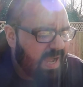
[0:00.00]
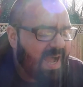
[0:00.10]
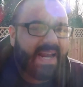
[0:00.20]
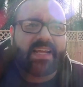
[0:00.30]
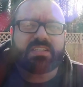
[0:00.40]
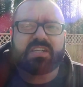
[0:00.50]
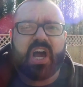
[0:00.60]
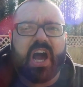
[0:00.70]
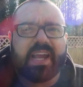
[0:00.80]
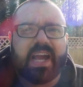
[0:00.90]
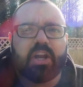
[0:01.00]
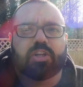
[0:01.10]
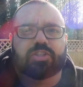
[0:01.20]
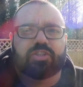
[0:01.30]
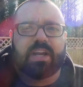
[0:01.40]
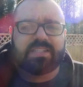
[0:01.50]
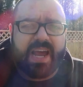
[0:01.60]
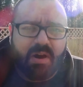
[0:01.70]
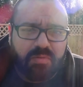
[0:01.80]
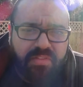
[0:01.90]
Alex, I cannot stress
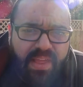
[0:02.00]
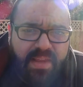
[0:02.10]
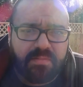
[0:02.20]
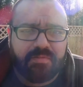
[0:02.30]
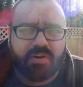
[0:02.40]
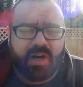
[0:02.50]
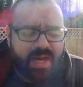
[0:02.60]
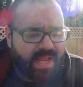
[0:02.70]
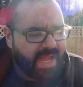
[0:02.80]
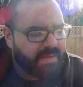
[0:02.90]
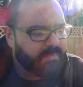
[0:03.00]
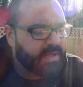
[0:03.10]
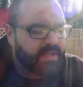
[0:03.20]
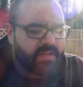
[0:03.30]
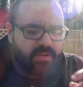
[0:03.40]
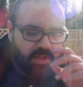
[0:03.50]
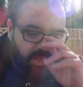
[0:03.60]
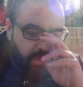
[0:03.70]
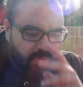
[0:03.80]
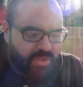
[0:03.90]
how thankful I am that
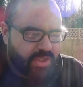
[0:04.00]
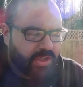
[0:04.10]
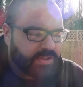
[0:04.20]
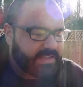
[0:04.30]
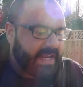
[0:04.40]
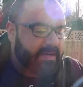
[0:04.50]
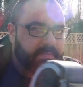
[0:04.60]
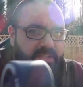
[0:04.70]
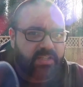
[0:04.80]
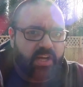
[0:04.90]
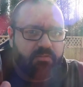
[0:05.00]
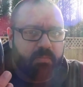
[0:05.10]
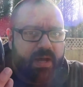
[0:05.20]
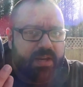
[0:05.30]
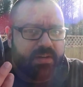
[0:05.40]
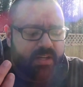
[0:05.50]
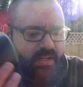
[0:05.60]
you still send me stuff, man.